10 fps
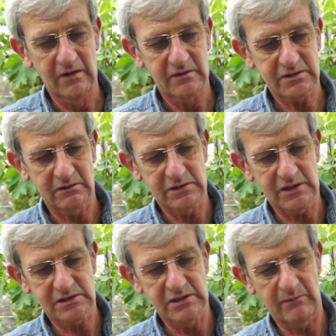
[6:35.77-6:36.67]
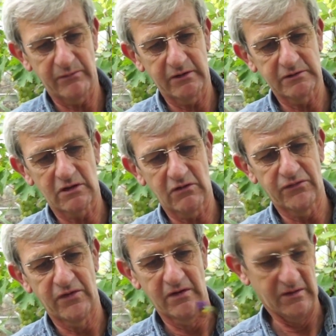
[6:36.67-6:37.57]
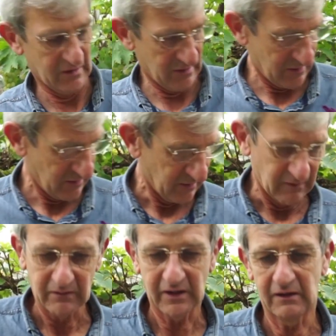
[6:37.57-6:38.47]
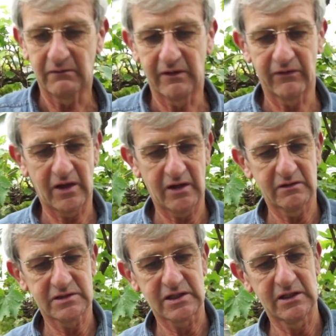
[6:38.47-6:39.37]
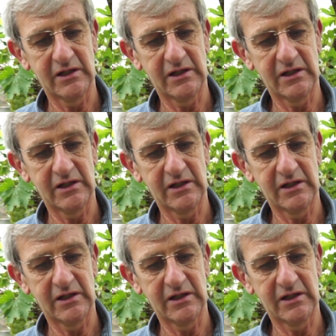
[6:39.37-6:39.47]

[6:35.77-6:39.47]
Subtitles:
So just nip those off, get rid of those,